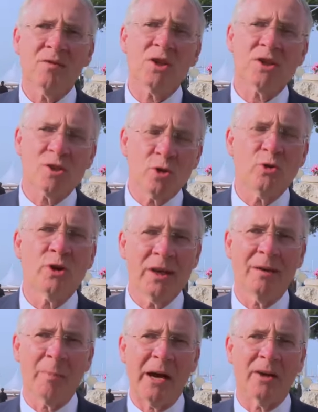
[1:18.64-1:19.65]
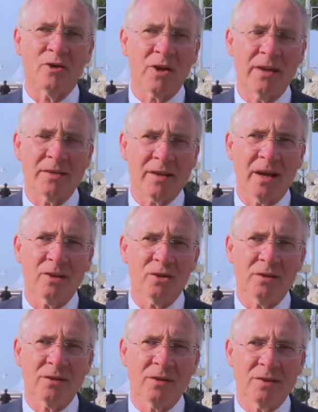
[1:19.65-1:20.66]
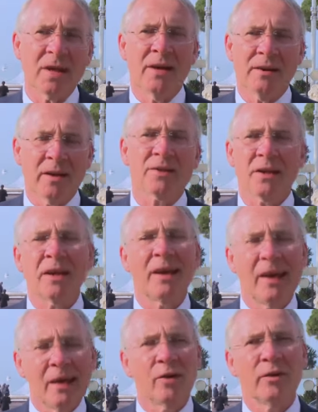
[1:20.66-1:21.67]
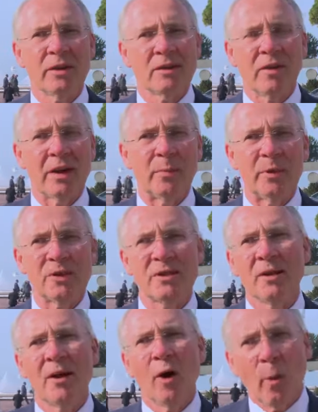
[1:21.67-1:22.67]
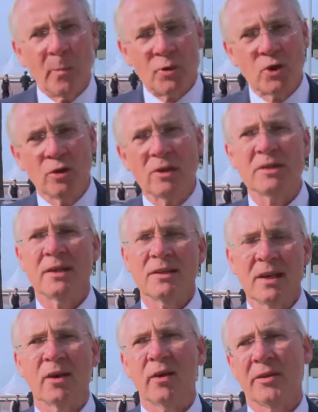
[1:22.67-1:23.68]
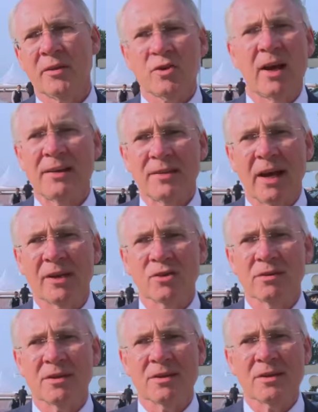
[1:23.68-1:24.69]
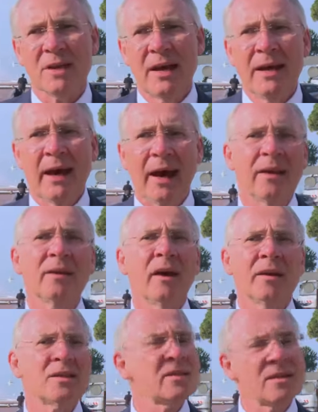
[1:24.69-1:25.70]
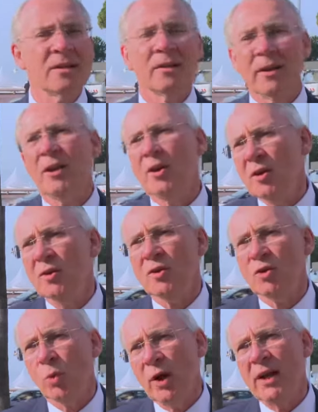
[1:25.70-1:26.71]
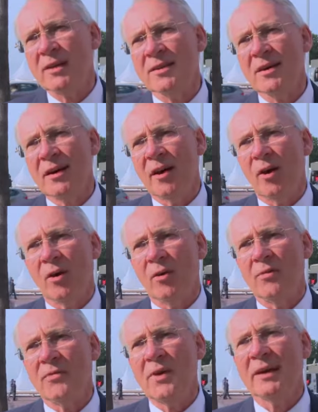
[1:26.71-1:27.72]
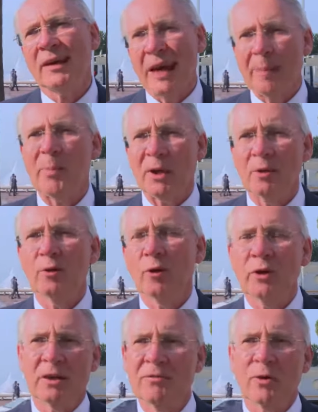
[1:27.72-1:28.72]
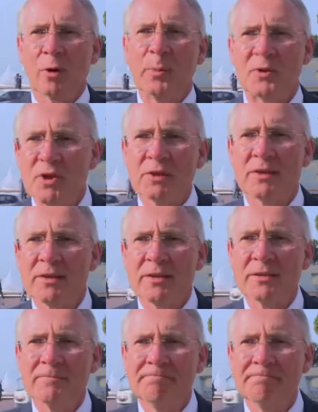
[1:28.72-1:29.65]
just talking about transactions, they're saying, here are the development opportunities, here are the transactions, and still a huge weight of capital looking for opportunities.